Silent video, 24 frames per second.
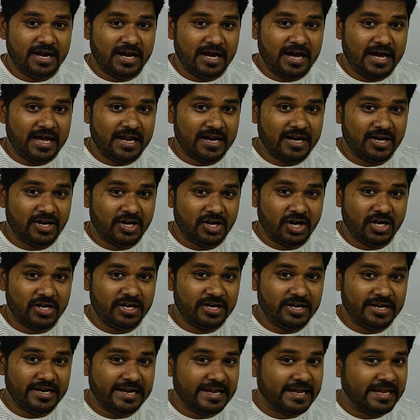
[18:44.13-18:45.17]
are
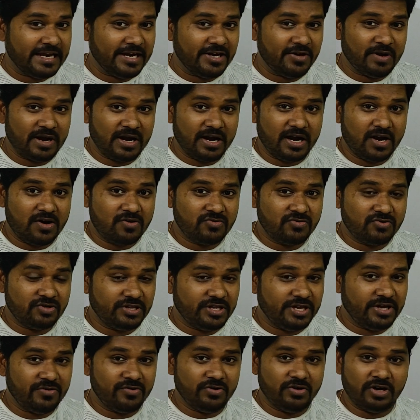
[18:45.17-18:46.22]
not taken into account.
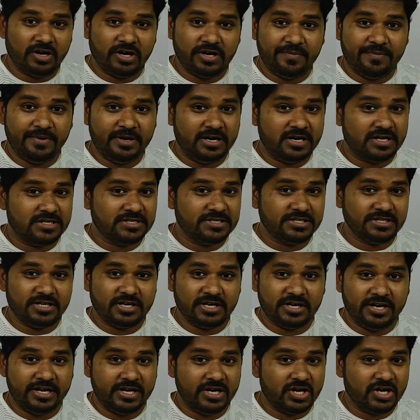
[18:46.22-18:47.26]
They will not be
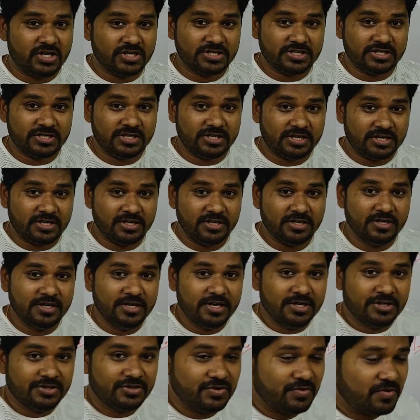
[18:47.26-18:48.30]
considered in Gauss law.
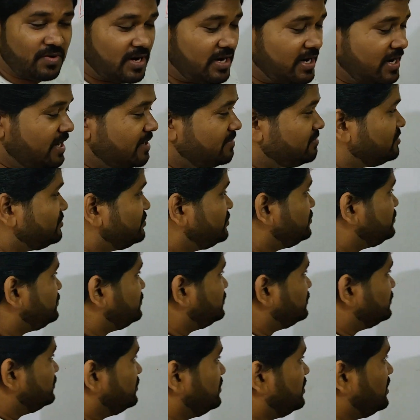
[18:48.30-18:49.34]
So what I have to
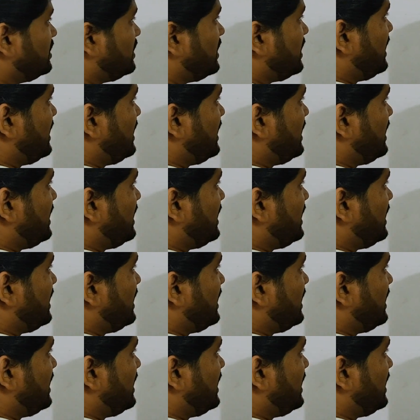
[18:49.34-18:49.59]
do?